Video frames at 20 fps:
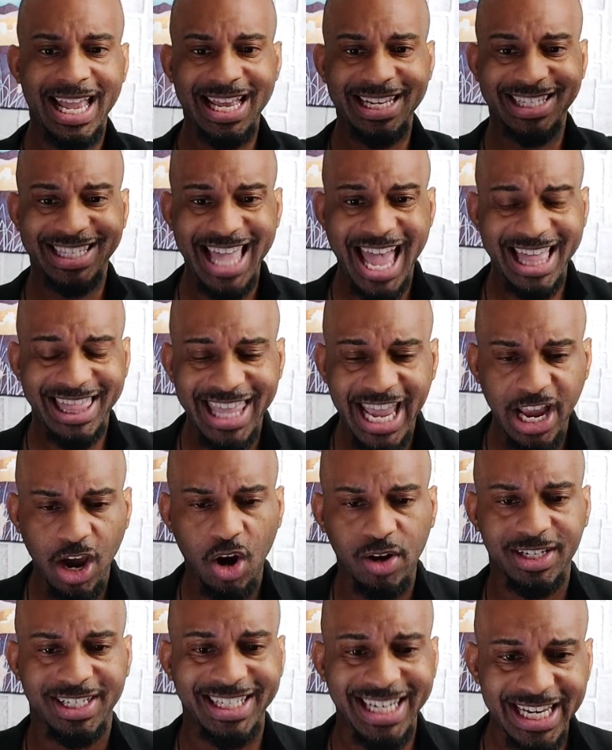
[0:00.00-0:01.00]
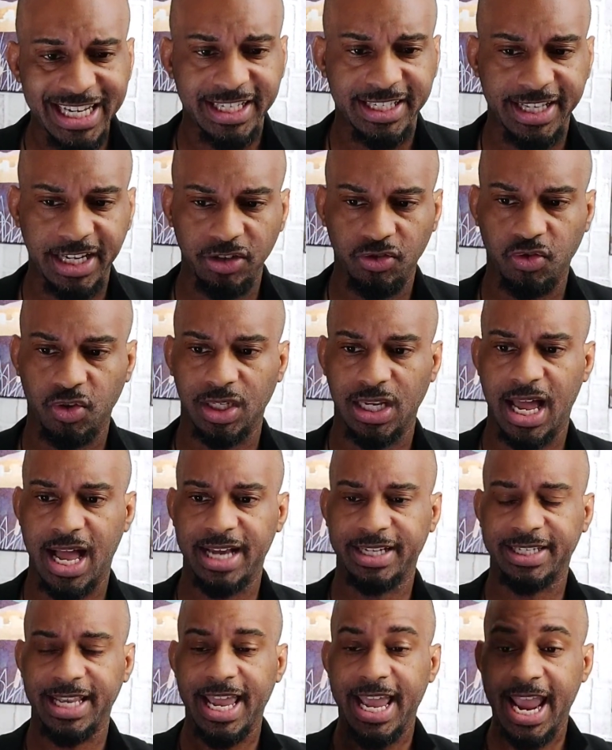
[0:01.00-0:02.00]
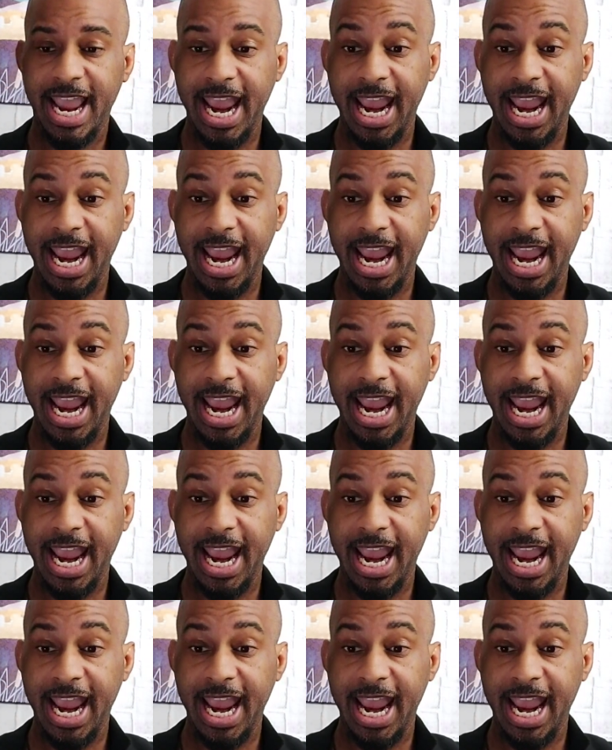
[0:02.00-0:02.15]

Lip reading: is that they are decentralized